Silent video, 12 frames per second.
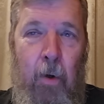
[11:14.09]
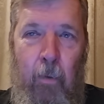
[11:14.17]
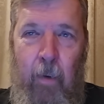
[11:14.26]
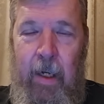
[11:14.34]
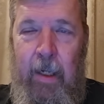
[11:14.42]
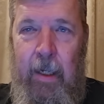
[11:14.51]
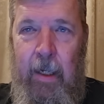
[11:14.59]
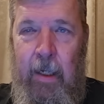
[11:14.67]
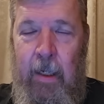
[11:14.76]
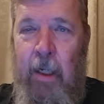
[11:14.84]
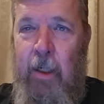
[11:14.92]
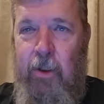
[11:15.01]
We
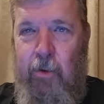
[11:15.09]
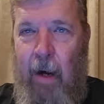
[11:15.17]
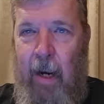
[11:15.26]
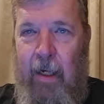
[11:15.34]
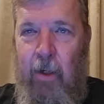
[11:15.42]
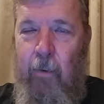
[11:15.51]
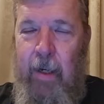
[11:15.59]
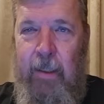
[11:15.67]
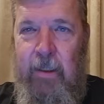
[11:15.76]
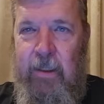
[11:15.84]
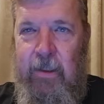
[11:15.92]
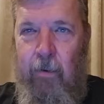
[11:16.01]
need drag
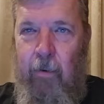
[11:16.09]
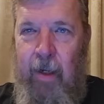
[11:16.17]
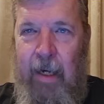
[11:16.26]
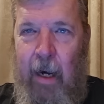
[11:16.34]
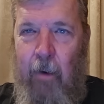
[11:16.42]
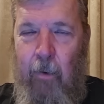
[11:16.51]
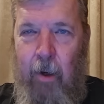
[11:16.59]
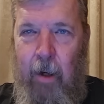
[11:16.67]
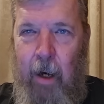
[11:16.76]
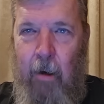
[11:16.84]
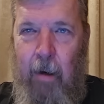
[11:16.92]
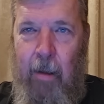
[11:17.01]
queen story hour
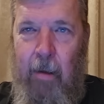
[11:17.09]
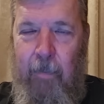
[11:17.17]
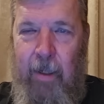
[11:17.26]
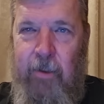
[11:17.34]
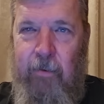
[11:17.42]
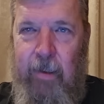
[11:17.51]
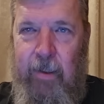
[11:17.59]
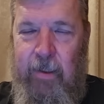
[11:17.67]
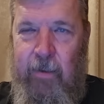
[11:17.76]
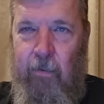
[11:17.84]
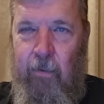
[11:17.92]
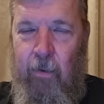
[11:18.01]
at our elementary
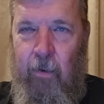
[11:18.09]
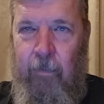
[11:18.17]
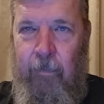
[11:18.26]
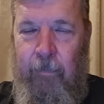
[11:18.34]
school.